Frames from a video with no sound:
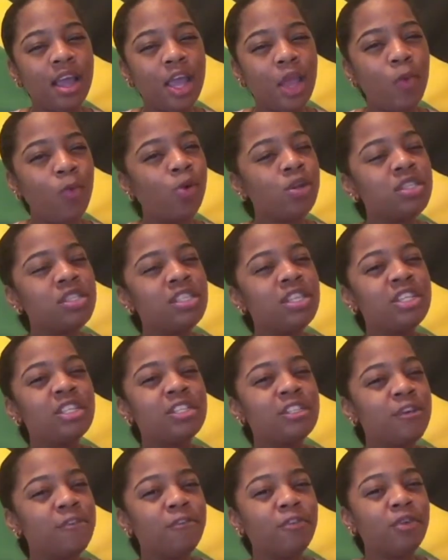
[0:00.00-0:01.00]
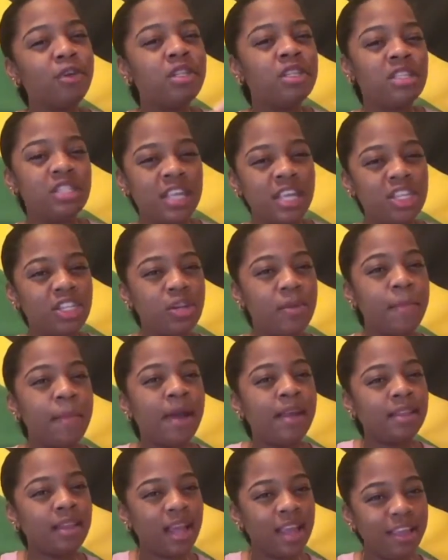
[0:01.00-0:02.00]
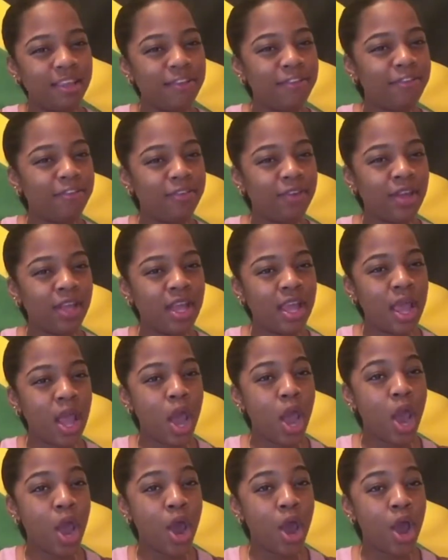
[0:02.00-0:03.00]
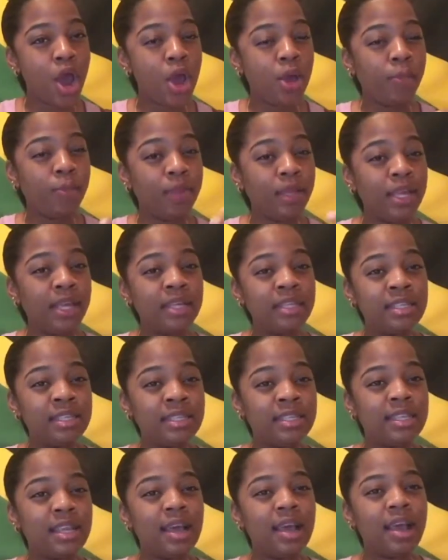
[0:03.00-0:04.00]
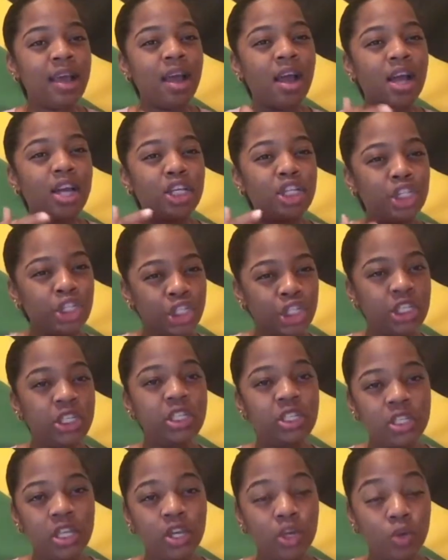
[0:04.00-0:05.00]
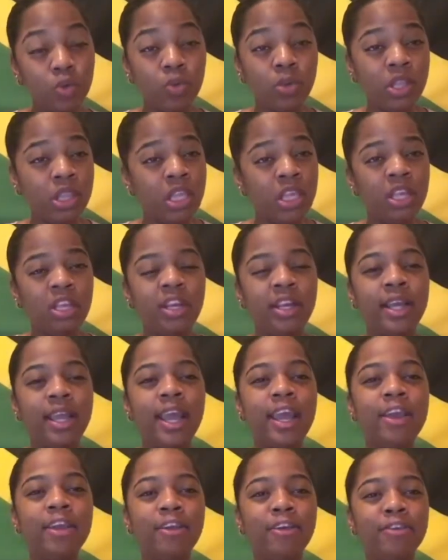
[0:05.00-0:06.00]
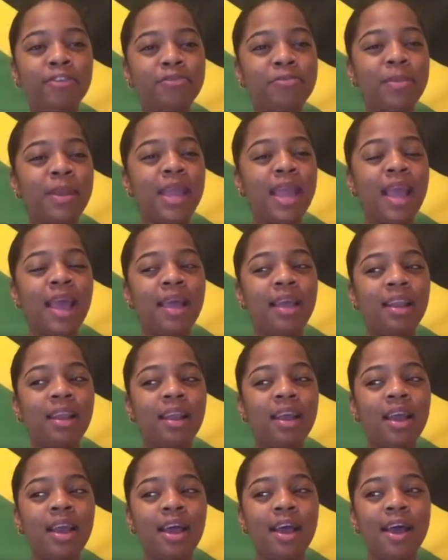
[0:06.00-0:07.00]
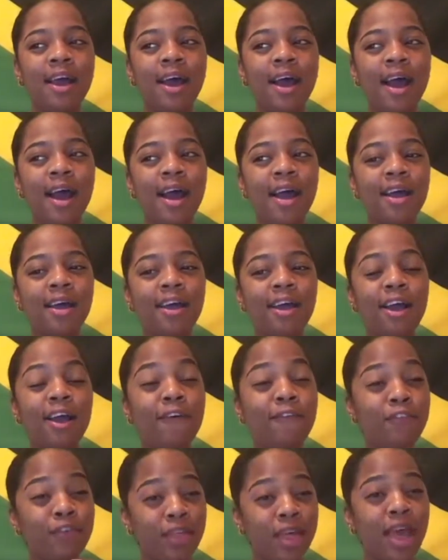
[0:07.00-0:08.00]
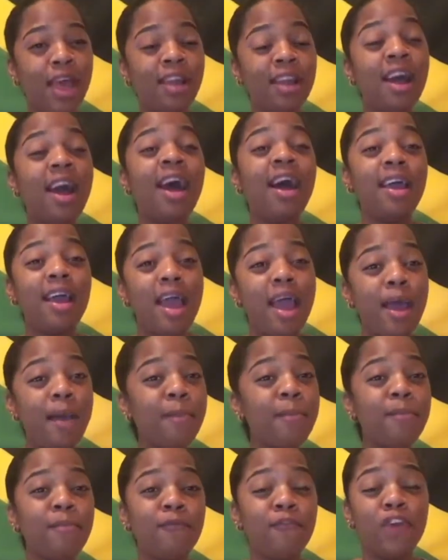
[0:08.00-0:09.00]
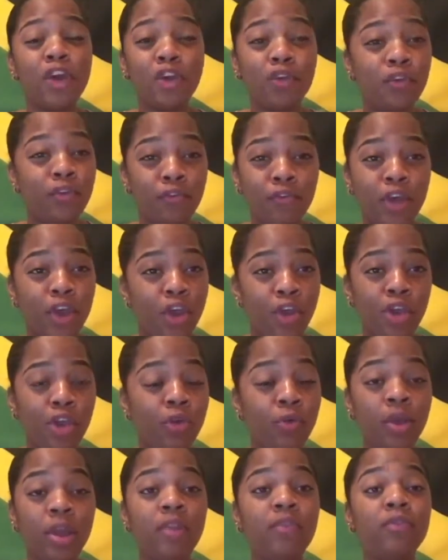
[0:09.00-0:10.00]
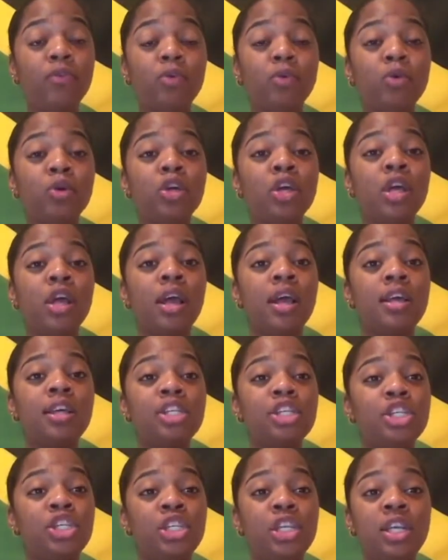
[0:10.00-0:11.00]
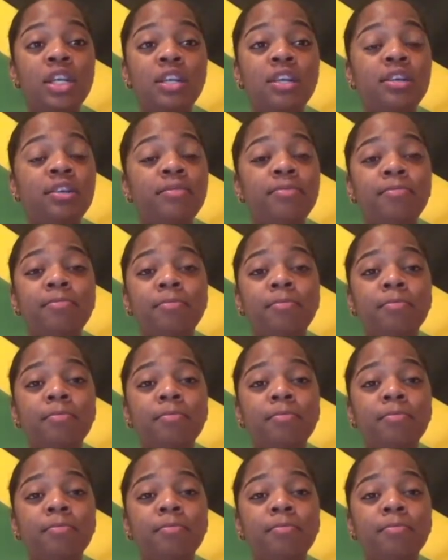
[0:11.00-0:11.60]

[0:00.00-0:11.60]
it wasn't a suffering stage of my life, because she took really good care of me, and for that I am very, very grateful. She